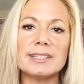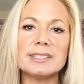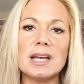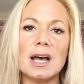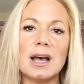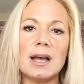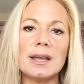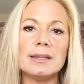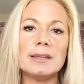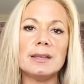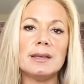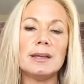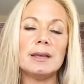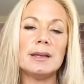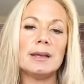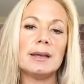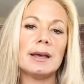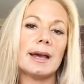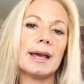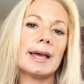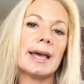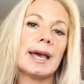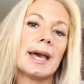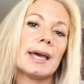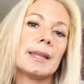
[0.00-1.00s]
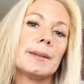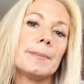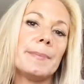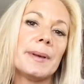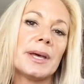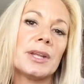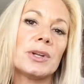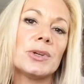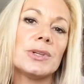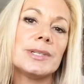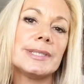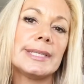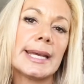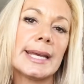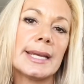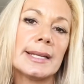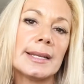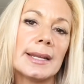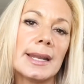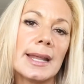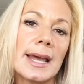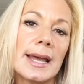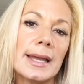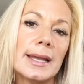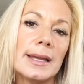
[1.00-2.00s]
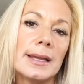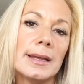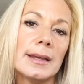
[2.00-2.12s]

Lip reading: on I had a better day today?